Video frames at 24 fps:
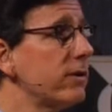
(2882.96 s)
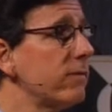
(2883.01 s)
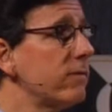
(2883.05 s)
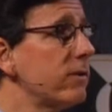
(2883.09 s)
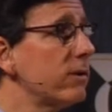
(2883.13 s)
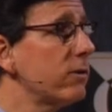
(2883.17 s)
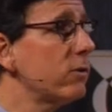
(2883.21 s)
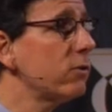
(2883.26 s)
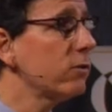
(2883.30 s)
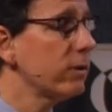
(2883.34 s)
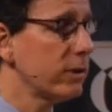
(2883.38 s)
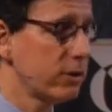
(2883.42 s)
of
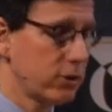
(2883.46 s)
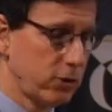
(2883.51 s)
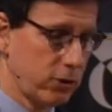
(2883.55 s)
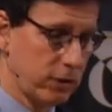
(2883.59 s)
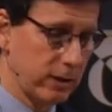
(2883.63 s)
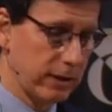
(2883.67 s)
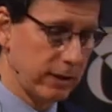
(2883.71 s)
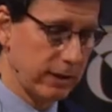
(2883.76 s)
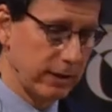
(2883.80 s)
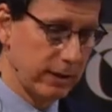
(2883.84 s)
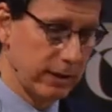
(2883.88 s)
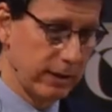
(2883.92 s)
the
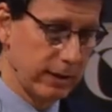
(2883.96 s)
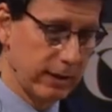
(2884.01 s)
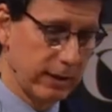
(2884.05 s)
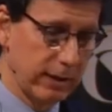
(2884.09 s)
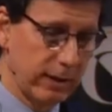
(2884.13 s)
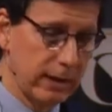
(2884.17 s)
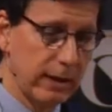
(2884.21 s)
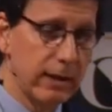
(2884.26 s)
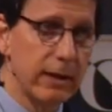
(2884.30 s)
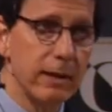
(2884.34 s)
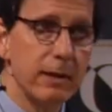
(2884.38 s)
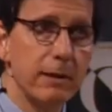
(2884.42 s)

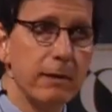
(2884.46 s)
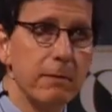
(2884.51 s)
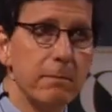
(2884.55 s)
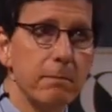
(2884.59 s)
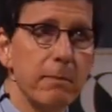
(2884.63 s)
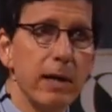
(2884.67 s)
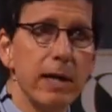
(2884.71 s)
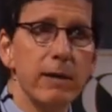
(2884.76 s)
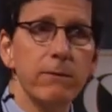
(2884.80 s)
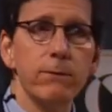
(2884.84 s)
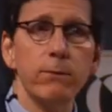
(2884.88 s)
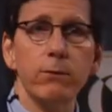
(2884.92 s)
Christian,
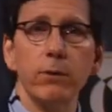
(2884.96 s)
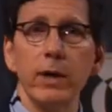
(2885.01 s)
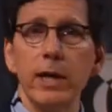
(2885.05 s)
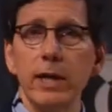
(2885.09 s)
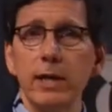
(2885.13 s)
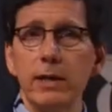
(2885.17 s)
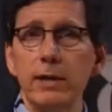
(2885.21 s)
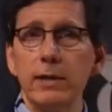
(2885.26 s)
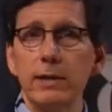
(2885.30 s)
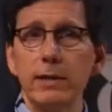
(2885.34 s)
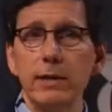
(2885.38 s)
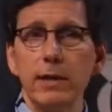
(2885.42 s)
My
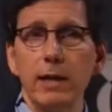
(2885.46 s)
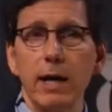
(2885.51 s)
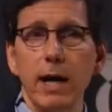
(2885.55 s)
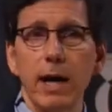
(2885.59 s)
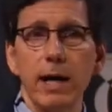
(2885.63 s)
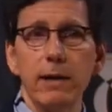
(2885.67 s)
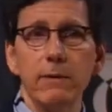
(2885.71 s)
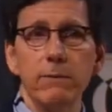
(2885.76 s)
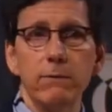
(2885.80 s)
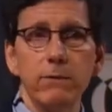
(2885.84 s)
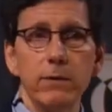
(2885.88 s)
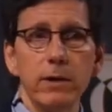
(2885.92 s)
friend,
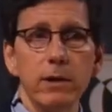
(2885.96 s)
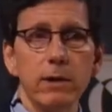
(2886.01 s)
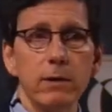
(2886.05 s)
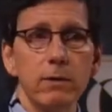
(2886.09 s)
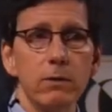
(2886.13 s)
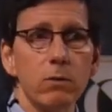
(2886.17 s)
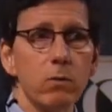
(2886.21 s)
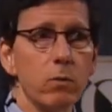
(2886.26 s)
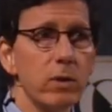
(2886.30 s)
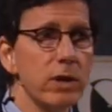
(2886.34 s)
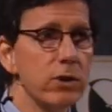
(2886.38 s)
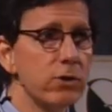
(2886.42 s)
I
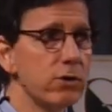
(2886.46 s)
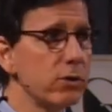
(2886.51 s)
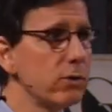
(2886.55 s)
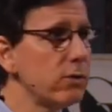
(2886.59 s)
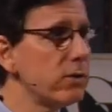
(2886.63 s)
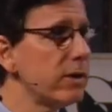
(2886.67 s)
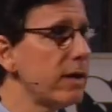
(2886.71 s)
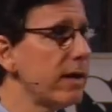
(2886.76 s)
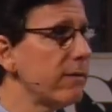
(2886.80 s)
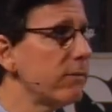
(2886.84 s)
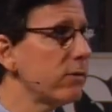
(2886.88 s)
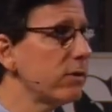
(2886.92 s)
fear we shall
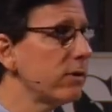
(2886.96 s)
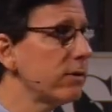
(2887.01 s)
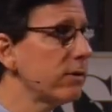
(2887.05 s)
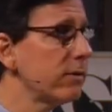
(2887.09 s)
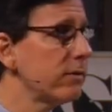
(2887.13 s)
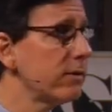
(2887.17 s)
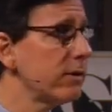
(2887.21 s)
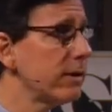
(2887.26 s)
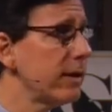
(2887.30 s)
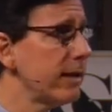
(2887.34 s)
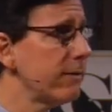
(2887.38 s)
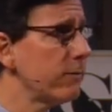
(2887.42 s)
never,
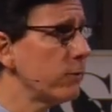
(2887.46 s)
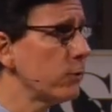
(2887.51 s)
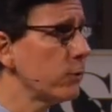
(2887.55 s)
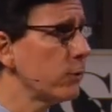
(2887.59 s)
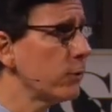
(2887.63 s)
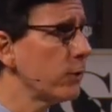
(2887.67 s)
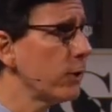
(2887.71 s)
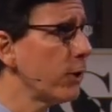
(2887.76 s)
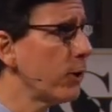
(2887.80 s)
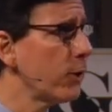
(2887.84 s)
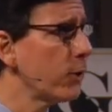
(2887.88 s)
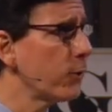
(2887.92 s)

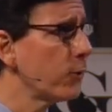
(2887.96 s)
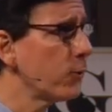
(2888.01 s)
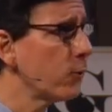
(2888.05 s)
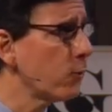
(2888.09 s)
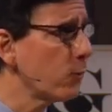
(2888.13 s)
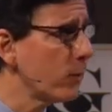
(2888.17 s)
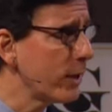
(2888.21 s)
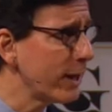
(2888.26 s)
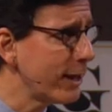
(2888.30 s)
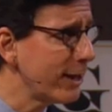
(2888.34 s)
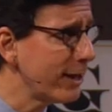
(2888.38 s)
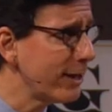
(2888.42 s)
never
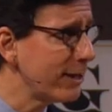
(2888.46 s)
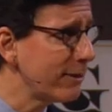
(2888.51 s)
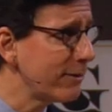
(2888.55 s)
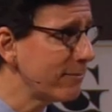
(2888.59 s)
agree.